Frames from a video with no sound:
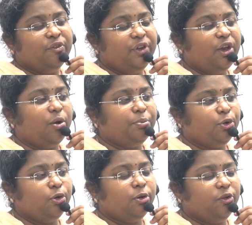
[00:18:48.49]
we
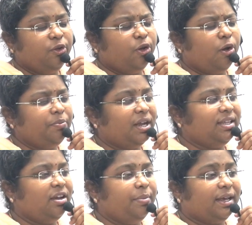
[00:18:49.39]
hope
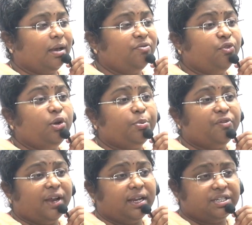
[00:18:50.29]
that they will become
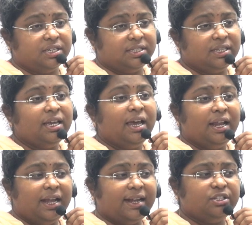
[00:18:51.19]
foolproof elections.
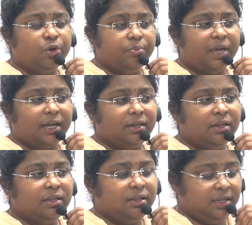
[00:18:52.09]
Let us hope
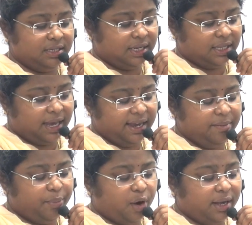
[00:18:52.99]
that. These are the
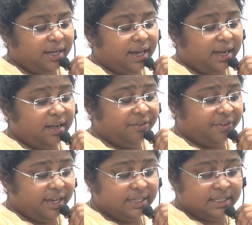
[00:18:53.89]
important current
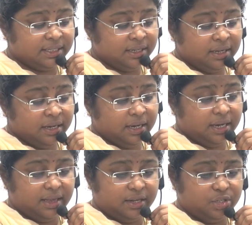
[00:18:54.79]
affairs in the